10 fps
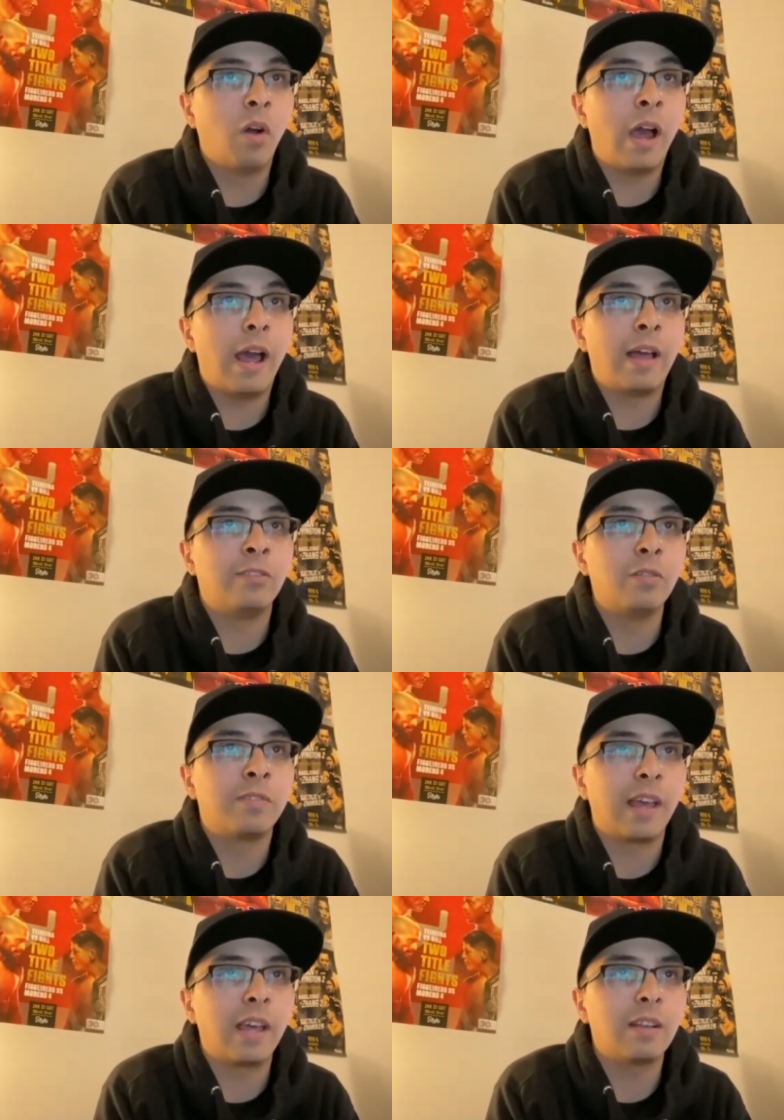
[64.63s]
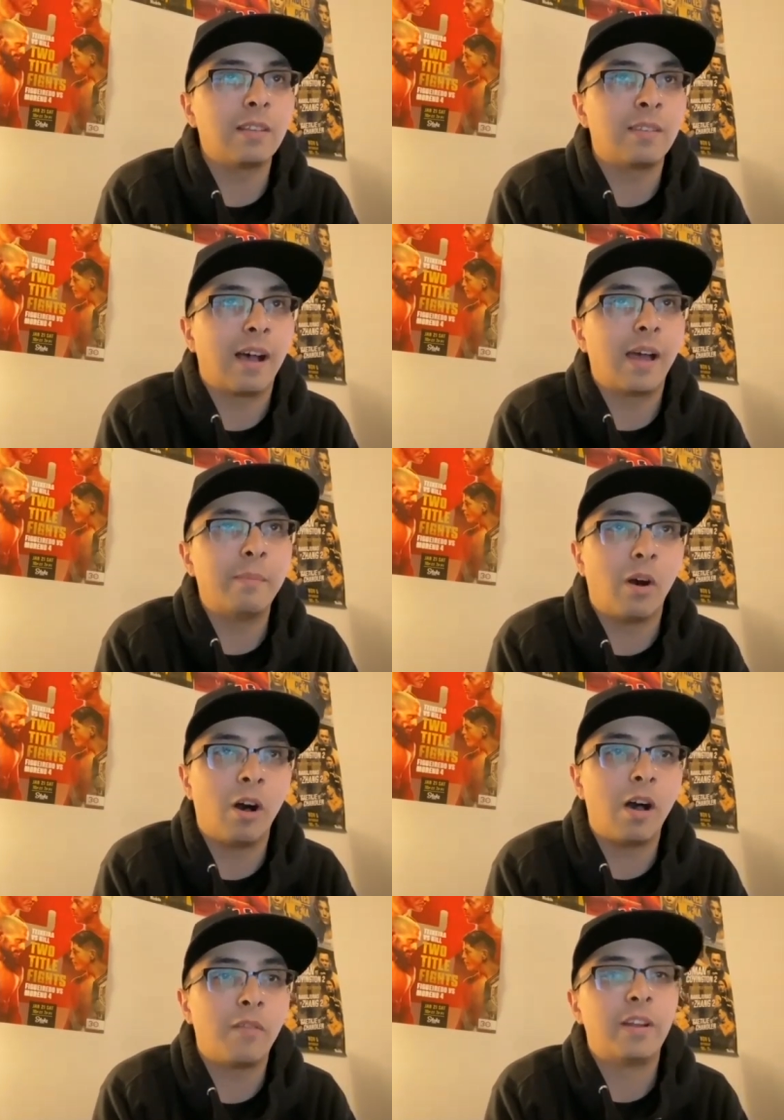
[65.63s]
as you've taken time
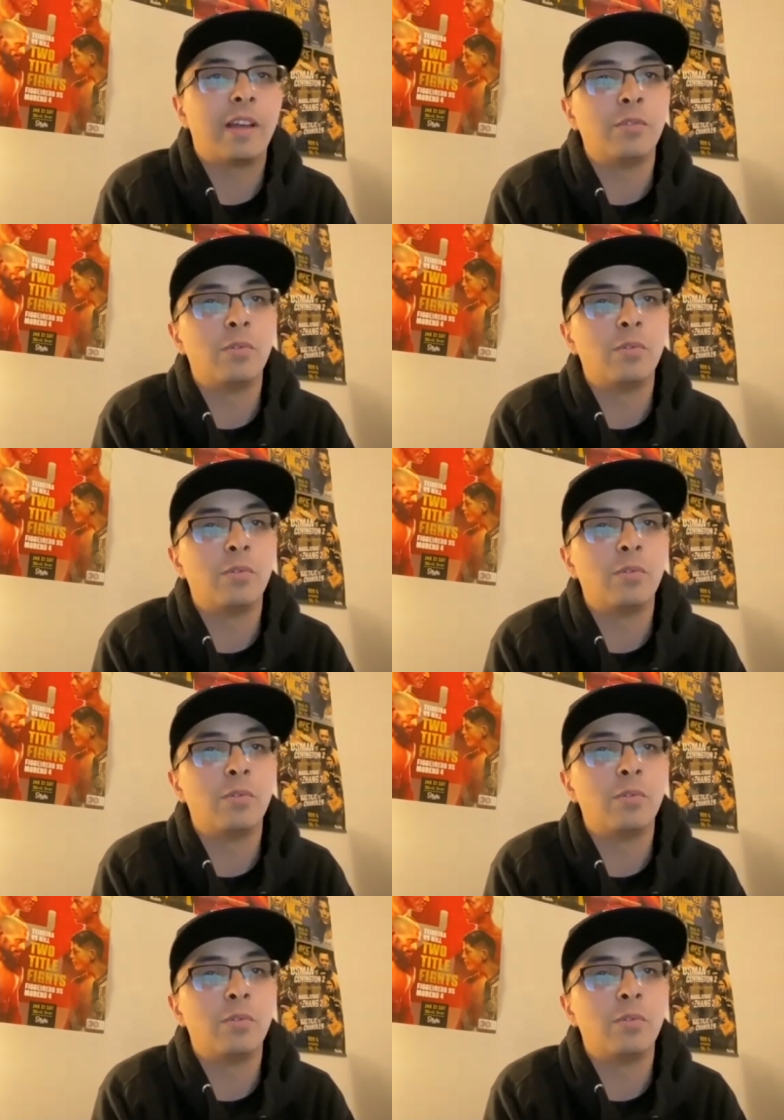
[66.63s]
off and as